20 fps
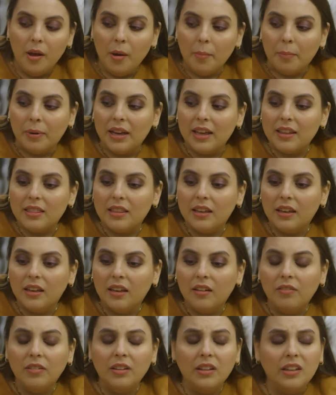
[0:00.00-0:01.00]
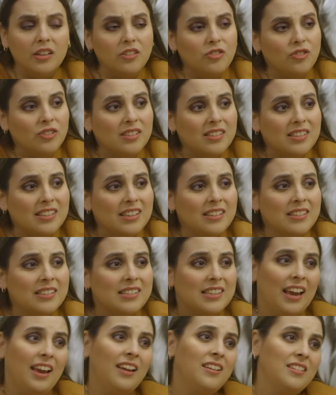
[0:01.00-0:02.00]
But I think it really is just
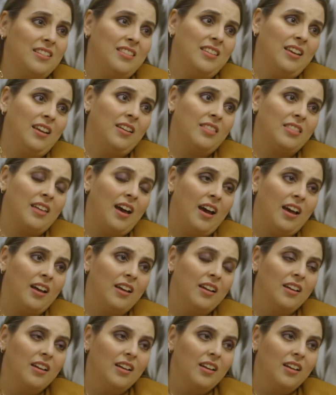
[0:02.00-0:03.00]
insane to think that,